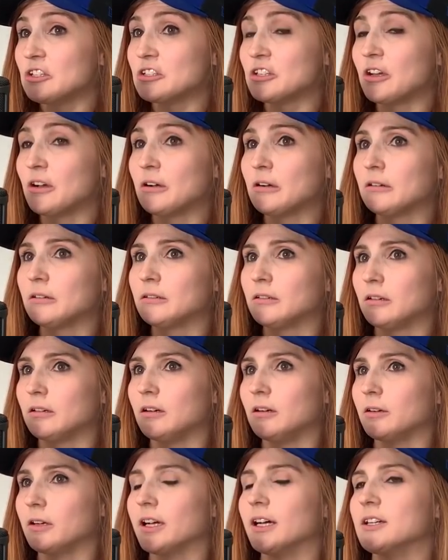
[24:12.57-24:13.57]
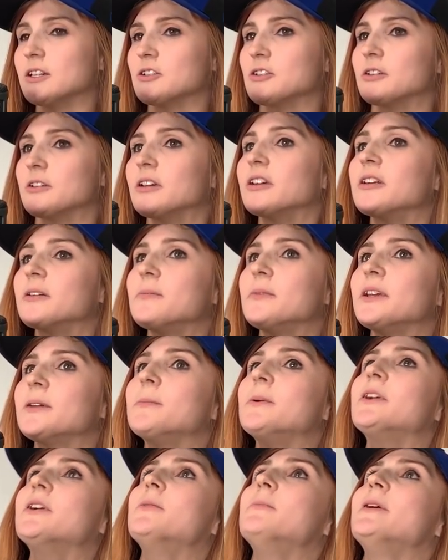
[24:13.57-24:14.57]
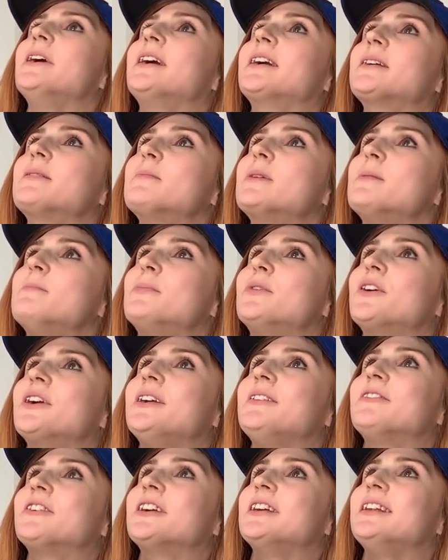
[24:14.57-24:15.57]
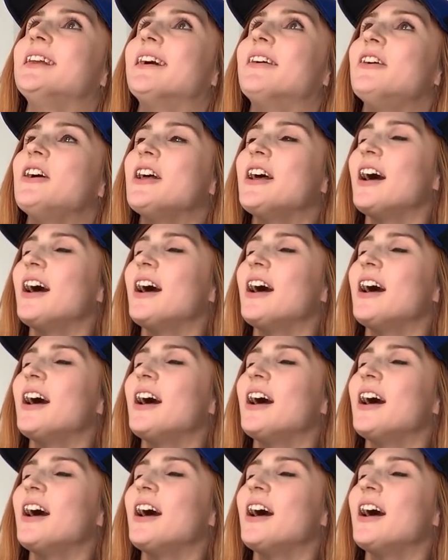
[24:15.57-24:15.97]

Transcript: What so, were you specifically oh gosh, in? You're gonna make me go back in my brain right now.